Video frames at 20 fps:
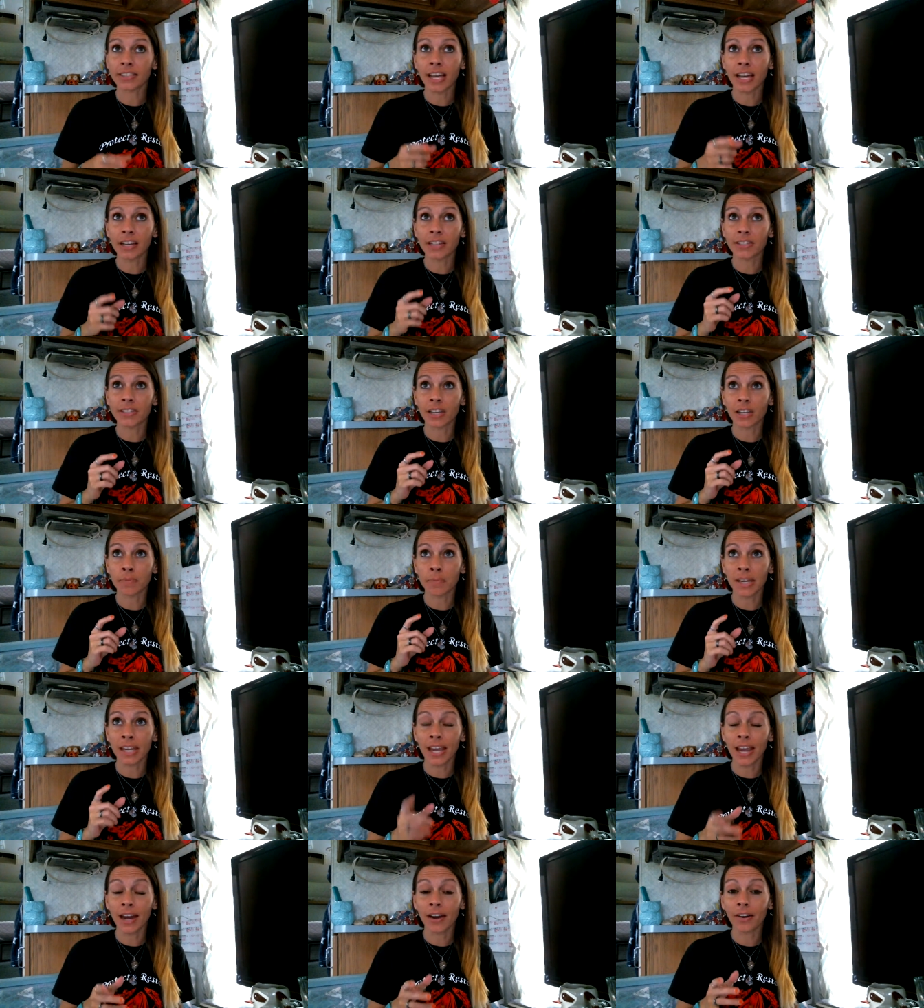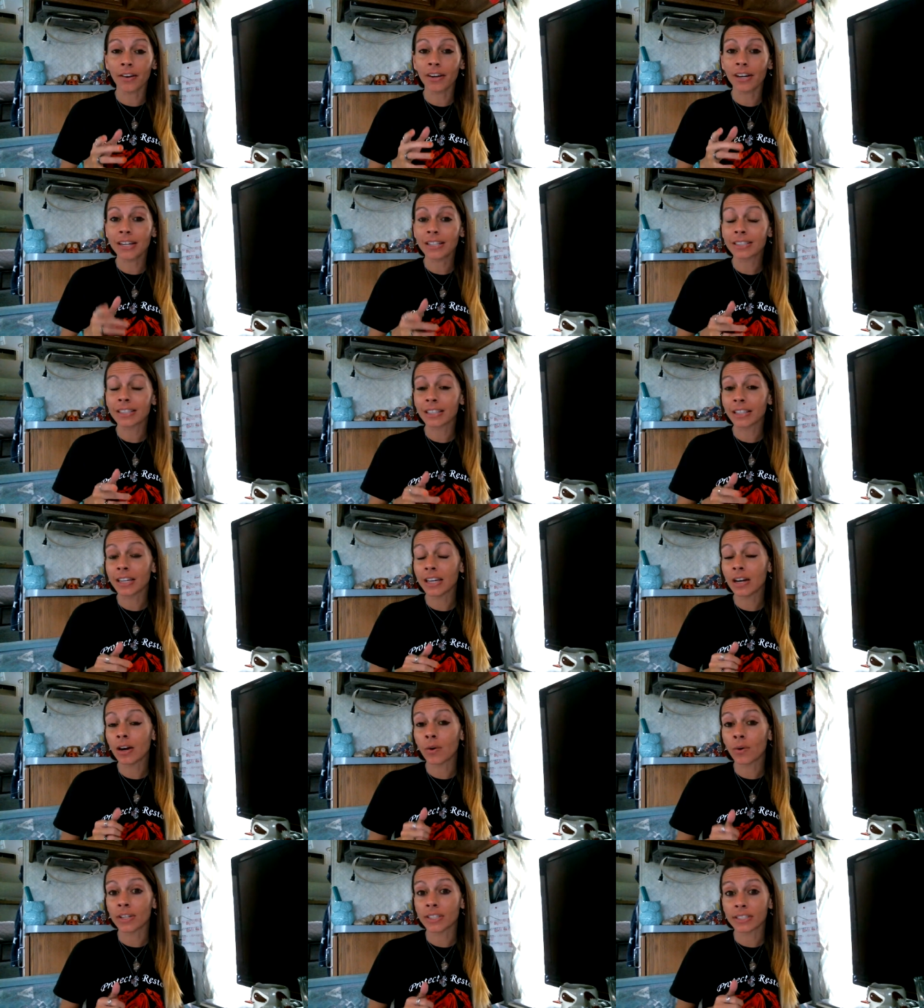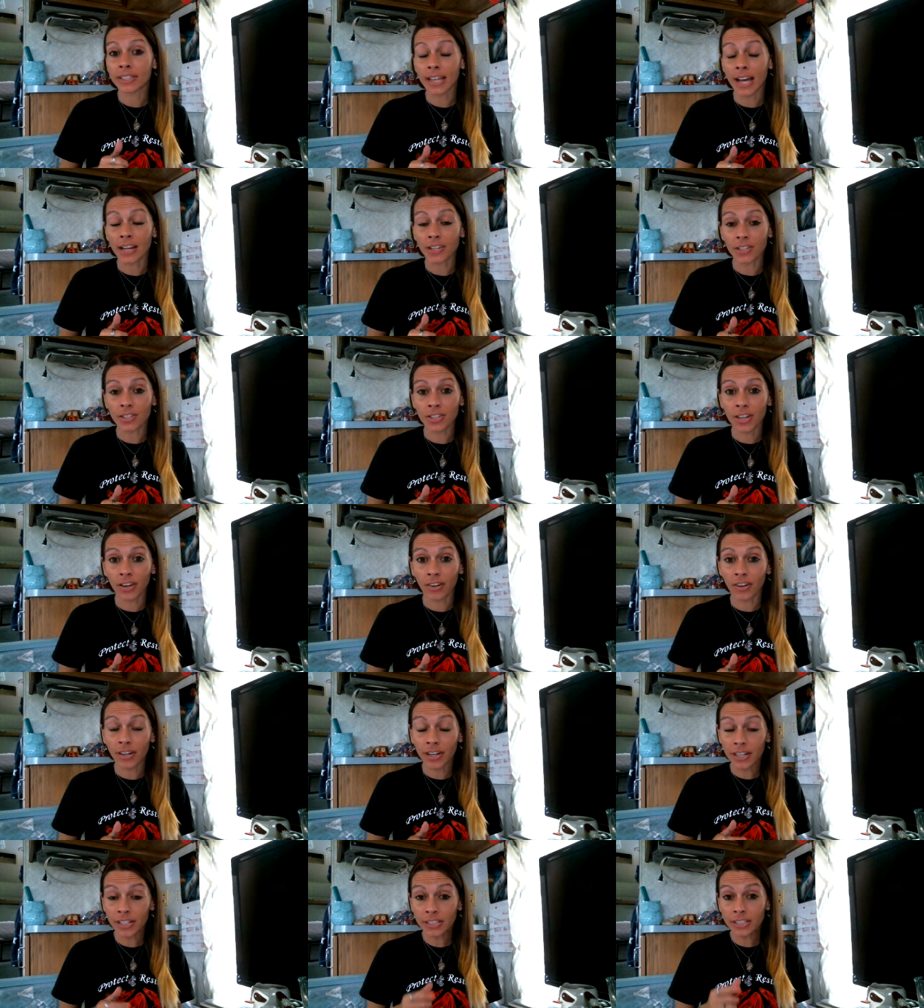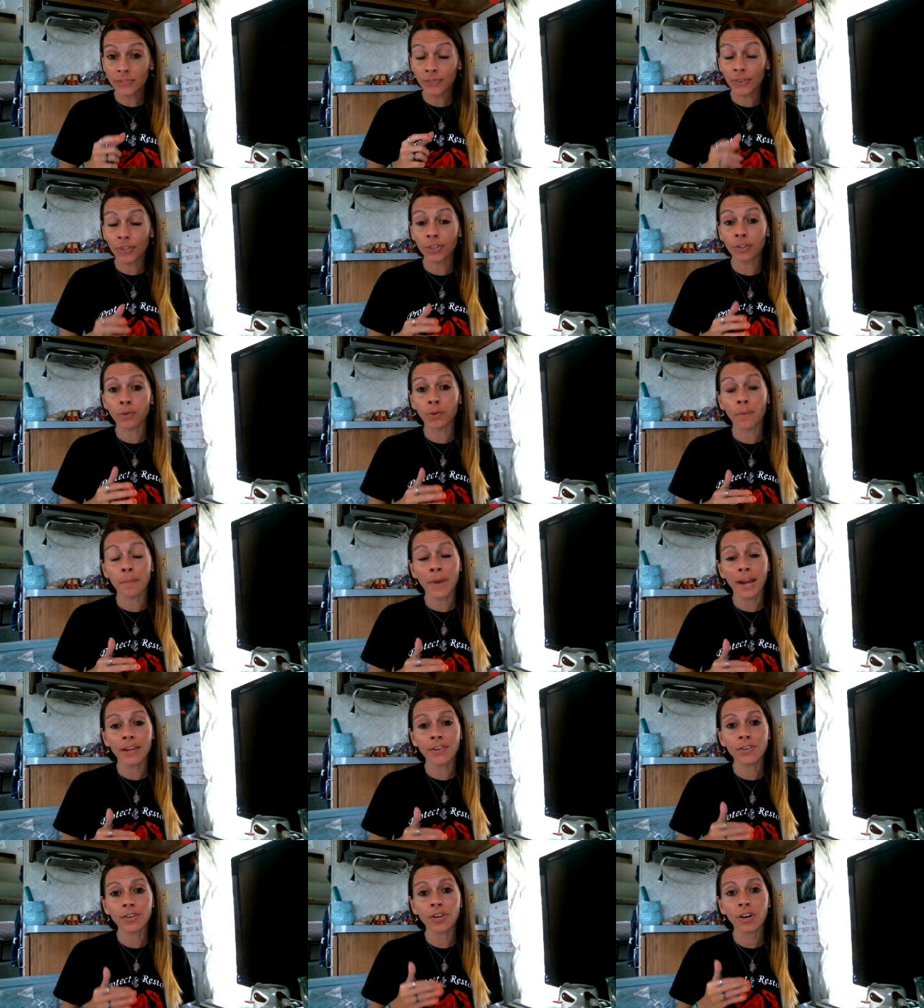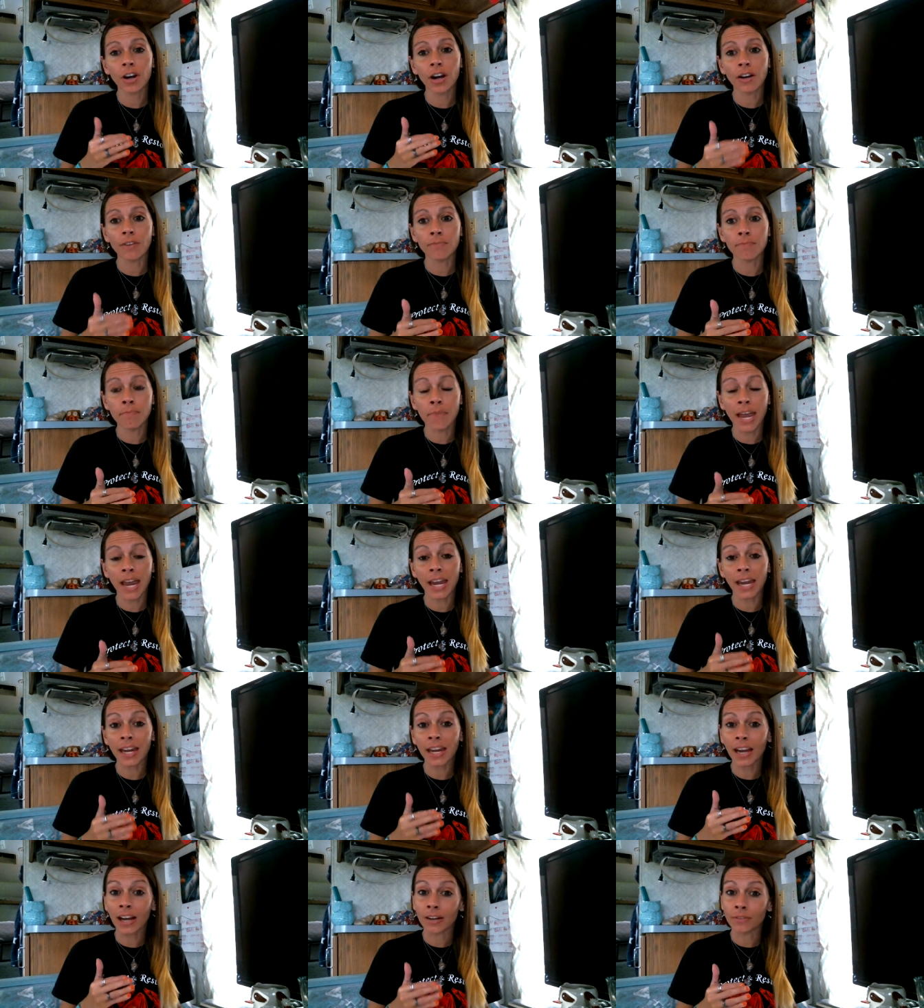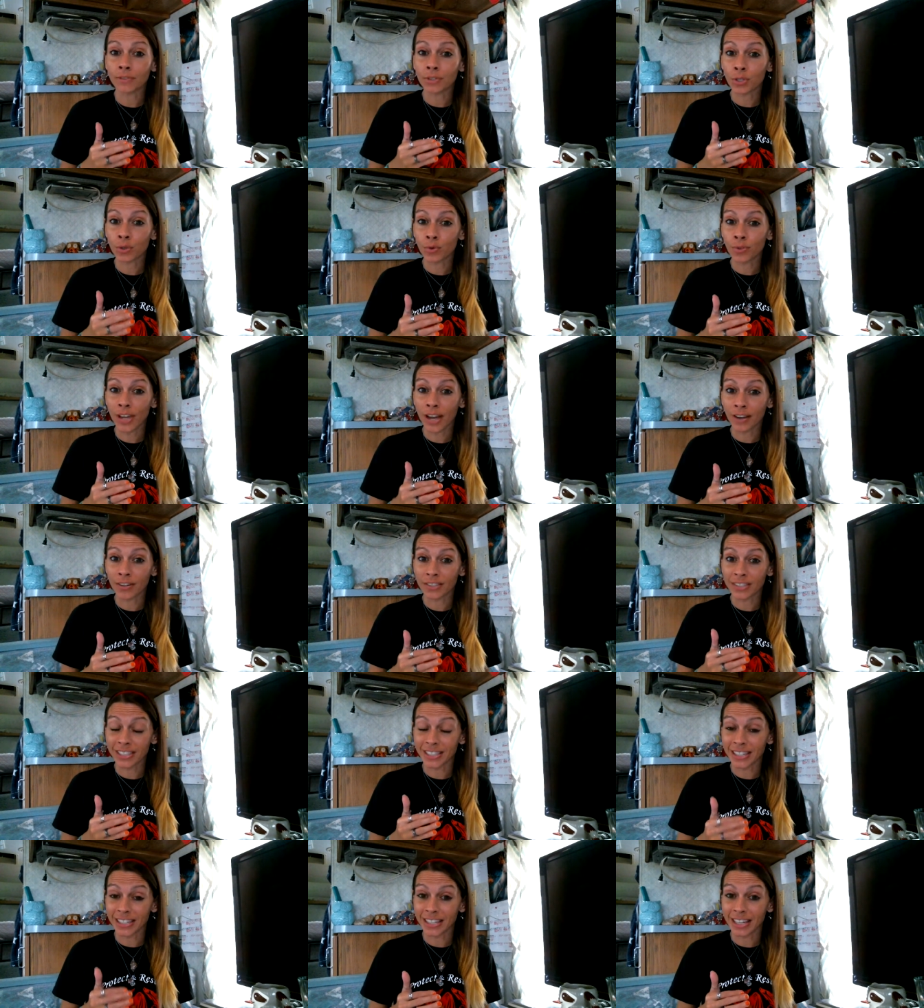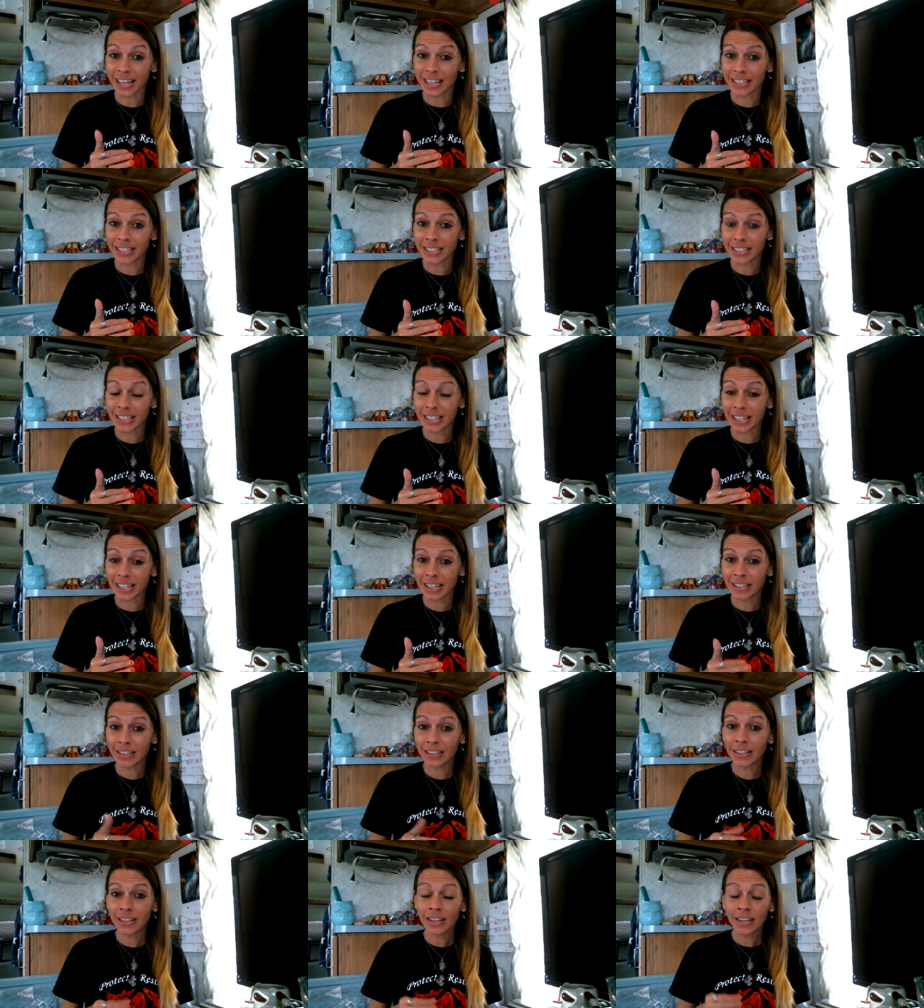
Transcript: That is going to be Aries, Leo, and Sagittarius for the remainder of May of 2019.